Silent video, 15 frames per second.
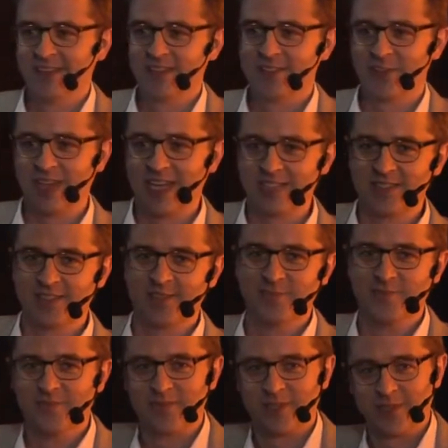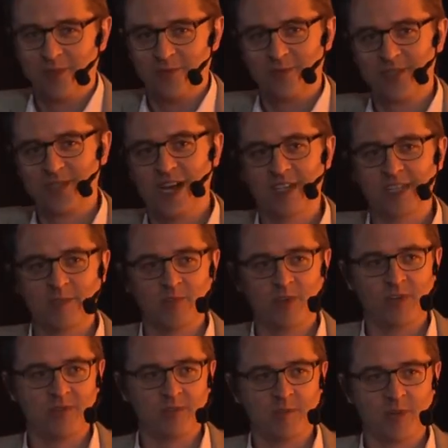So that's a you know the starting
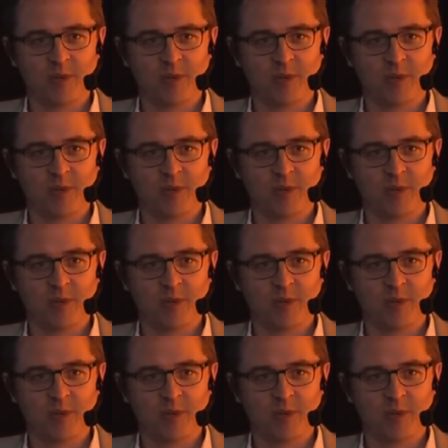point from a